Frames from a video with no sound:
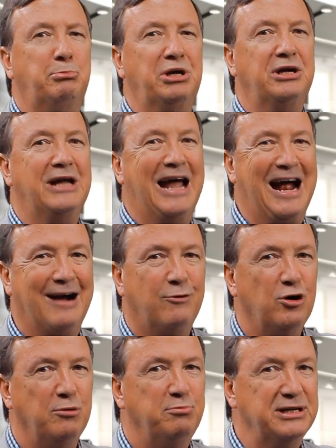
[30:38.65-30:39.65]
Be an
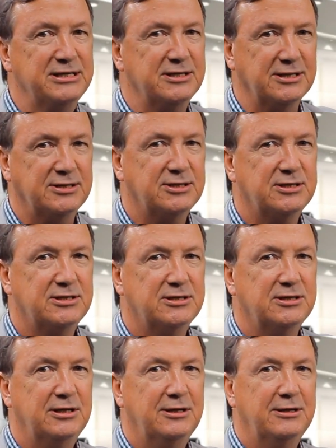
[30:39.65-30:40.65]
arrow business.